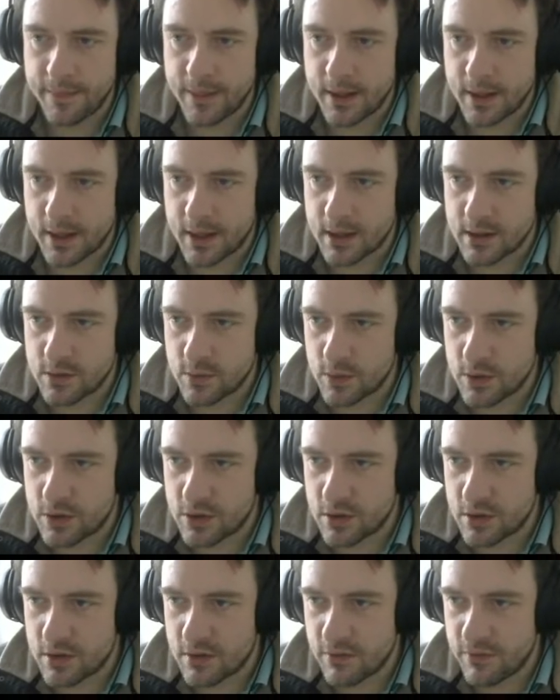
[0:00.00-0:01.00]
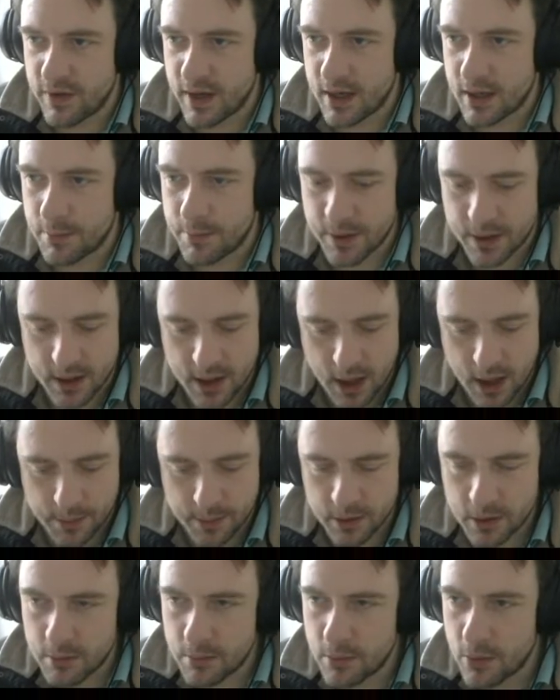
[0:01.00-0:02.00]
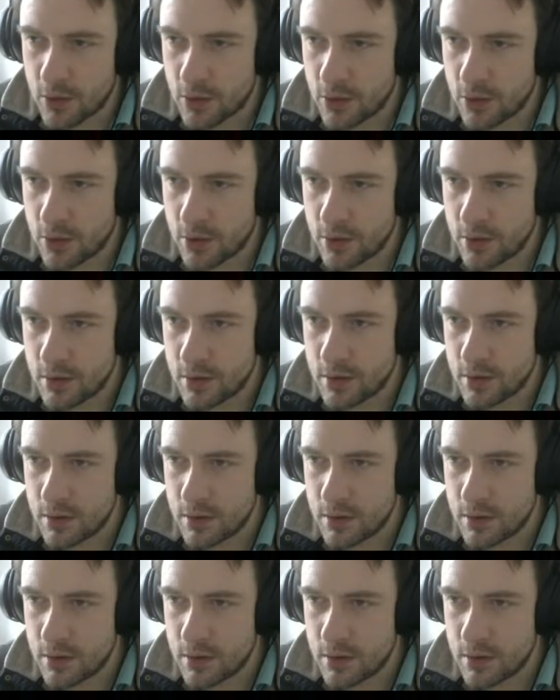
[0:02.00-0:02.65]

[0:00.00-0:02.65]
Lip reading: I guess we should develop a couple more.